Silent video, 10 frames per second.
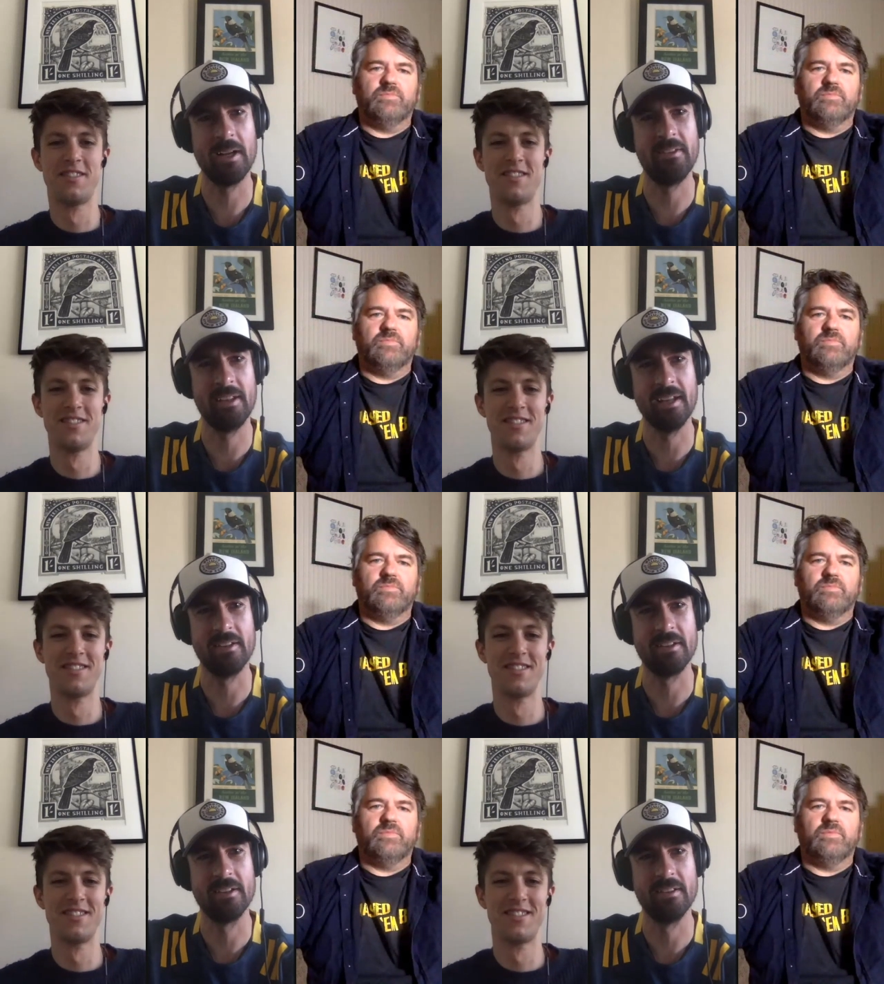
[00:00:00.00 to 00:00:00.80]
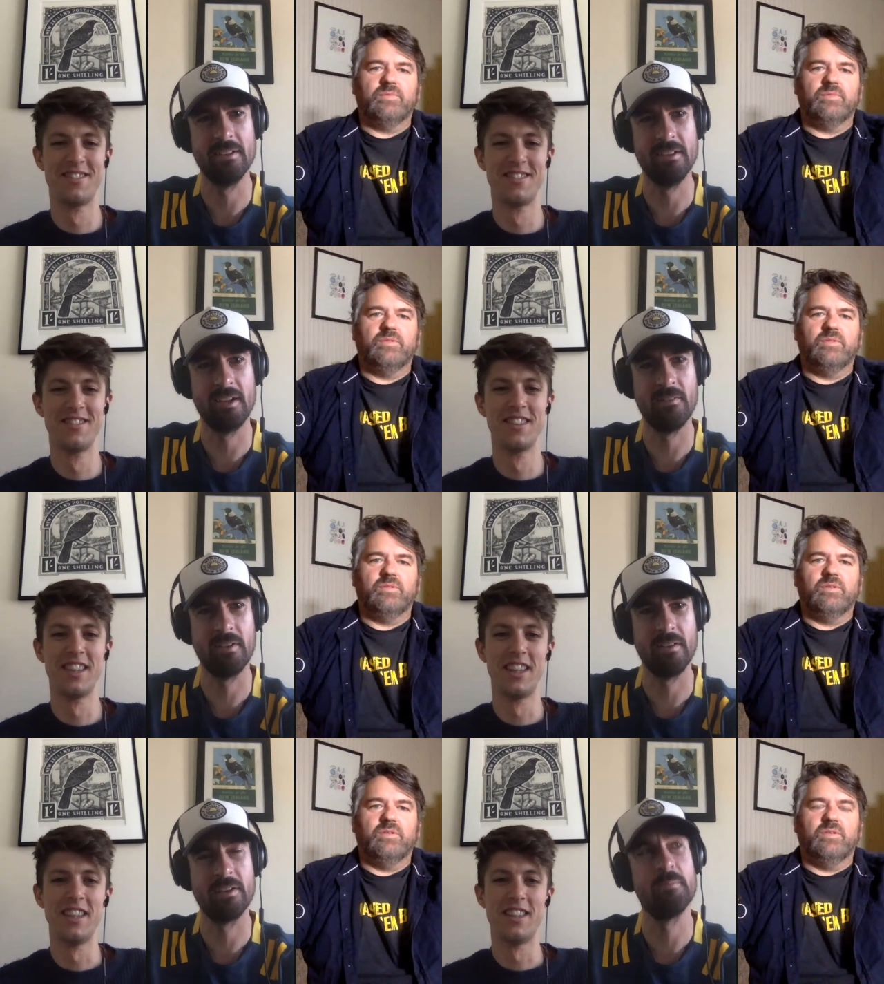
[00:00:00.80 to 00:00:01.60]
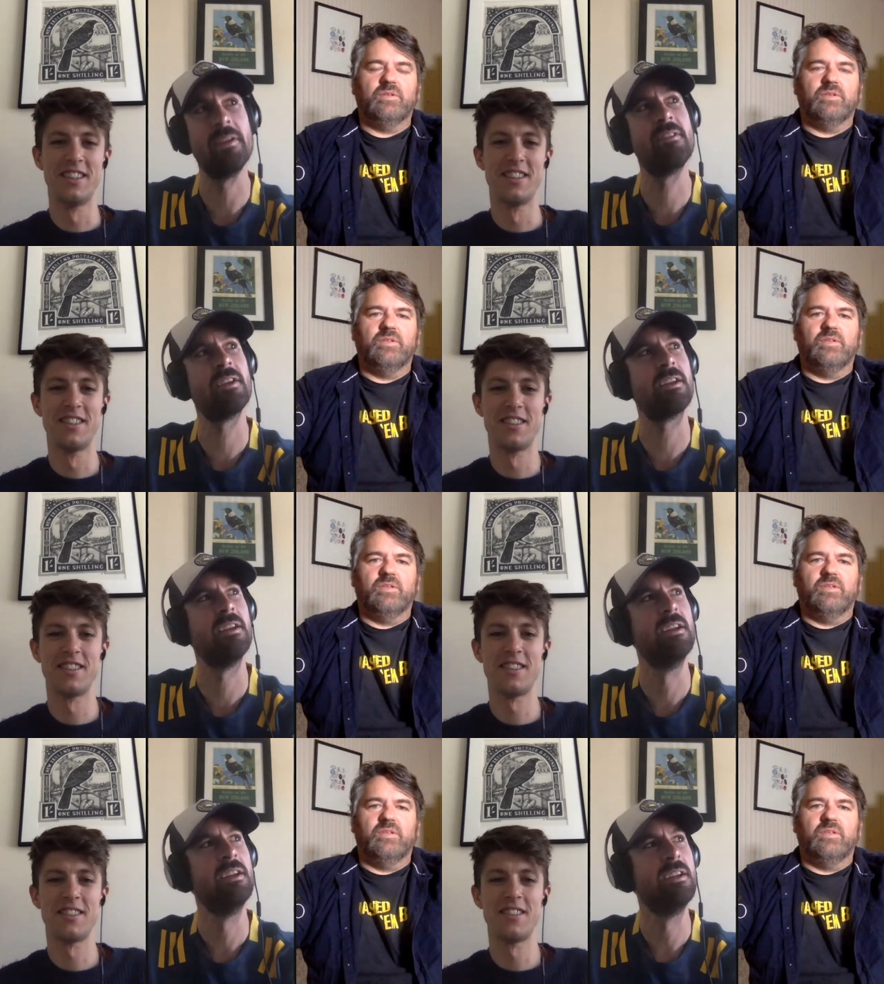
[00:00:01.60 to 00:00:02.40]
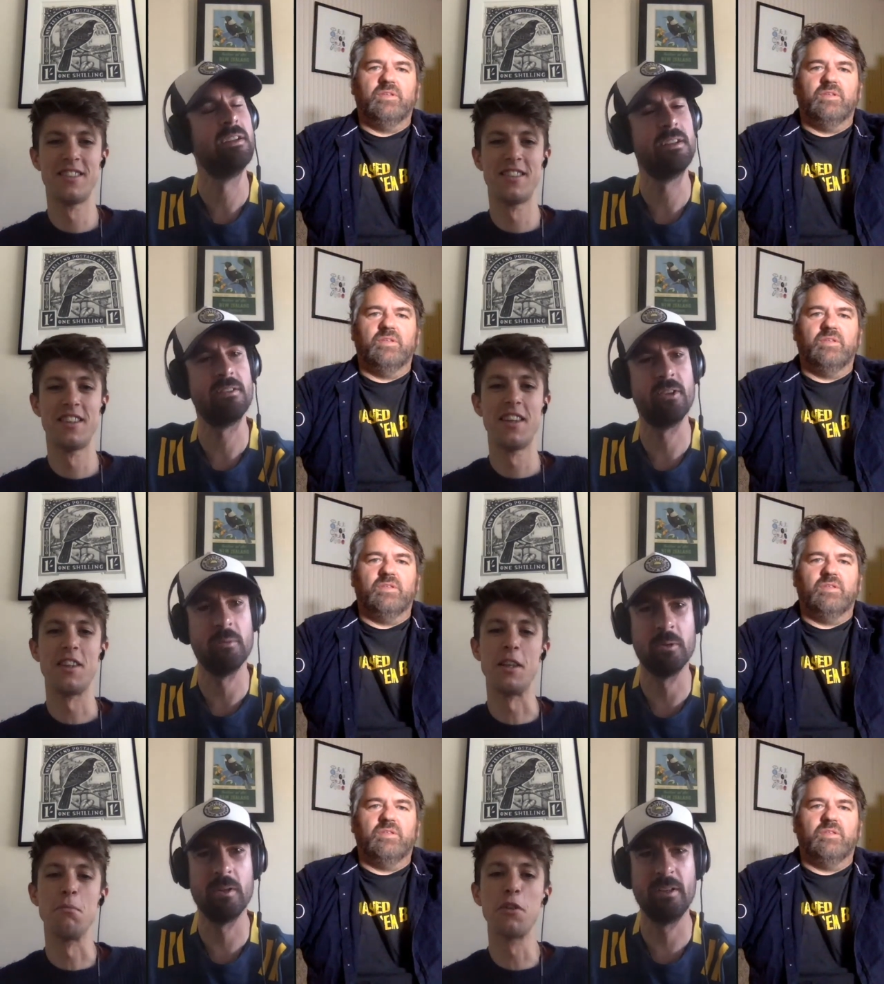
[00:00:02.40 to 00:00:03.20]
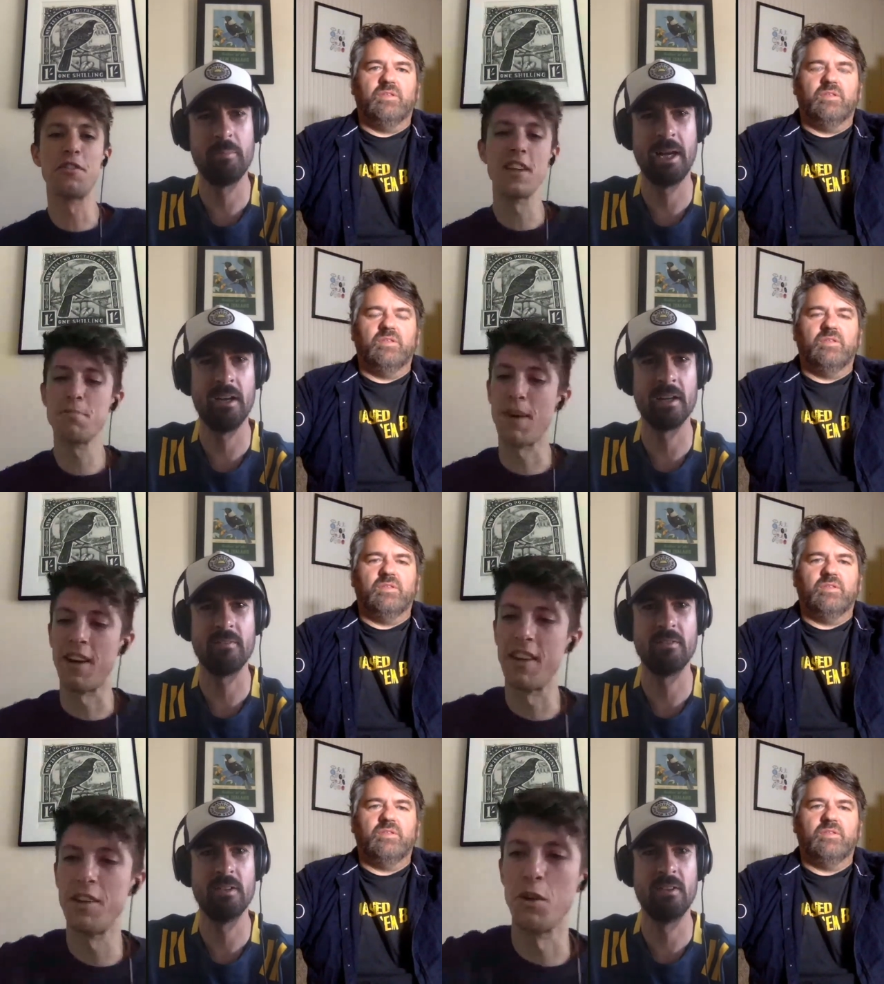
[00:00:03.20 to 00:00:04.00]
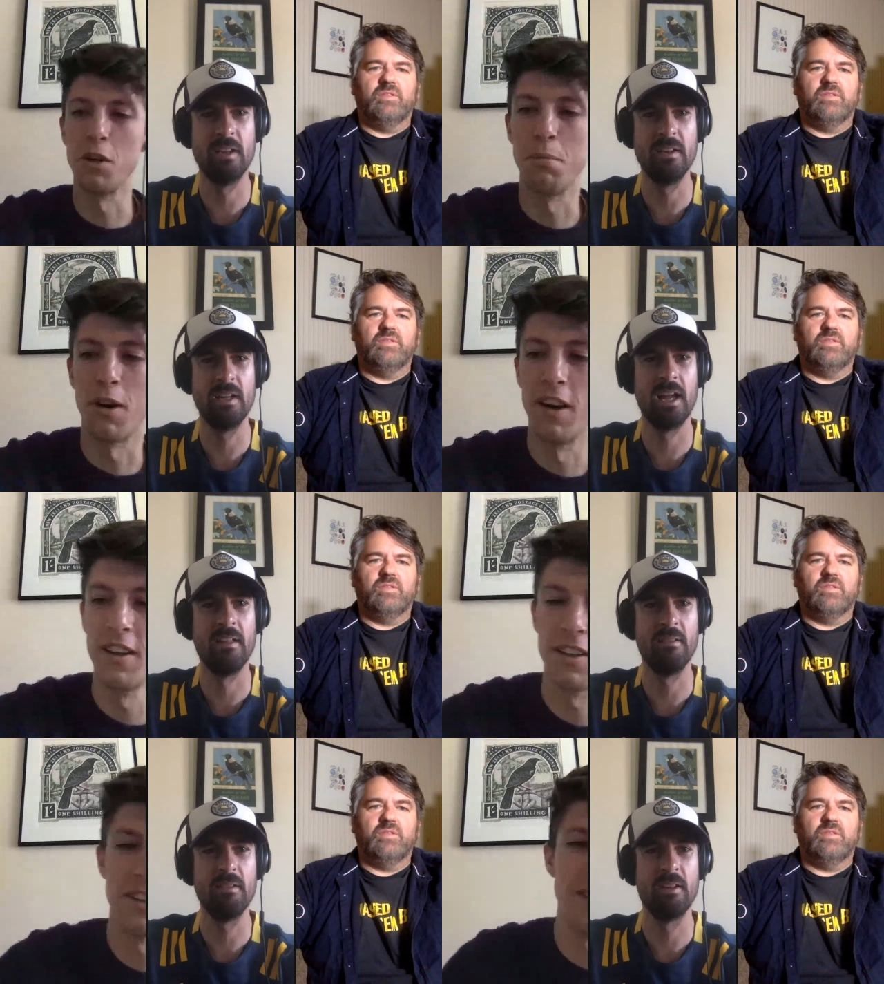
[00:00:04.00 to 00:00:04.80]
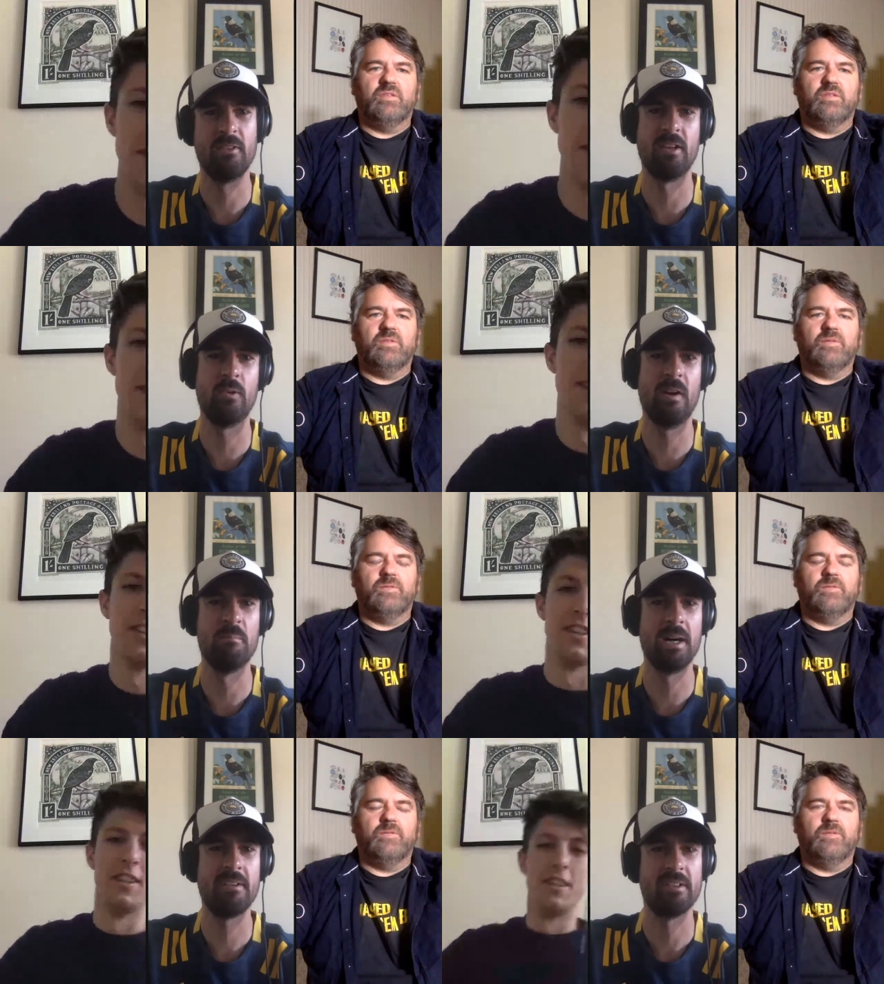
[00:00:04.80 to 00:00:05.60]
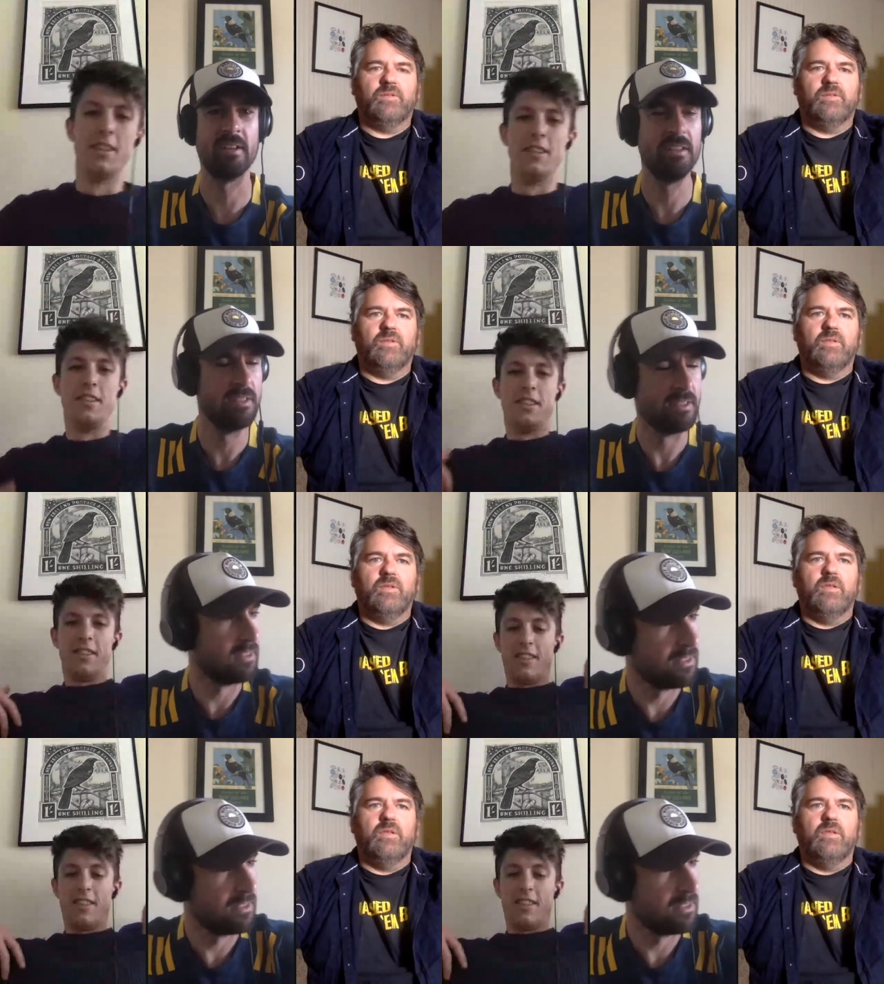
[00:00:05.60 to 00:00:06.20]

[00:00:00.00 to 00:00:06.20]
Speaker 1: You got to wait till you get to over to the domestic terminal. Yeah, and pay like, bar, they do yeah, it's like twelve bucks though.